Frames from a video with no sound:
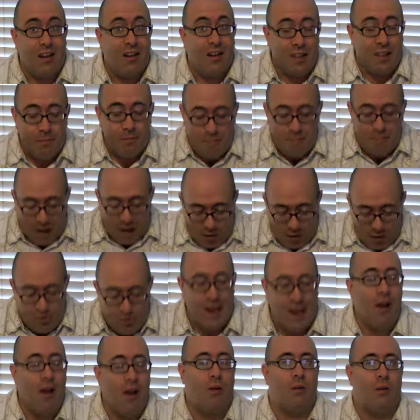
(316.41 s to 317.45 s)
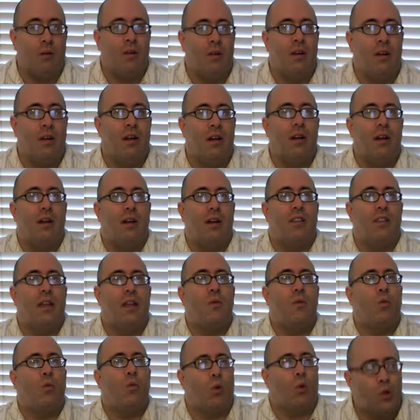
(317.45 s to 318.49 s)
They bow down. They
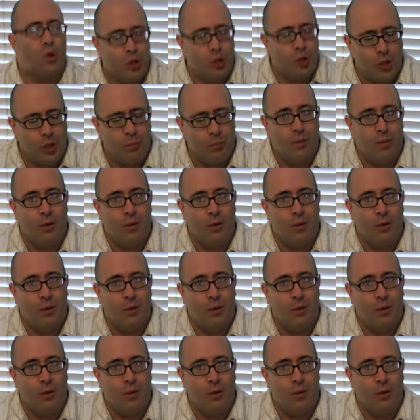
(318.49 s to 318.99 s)
worship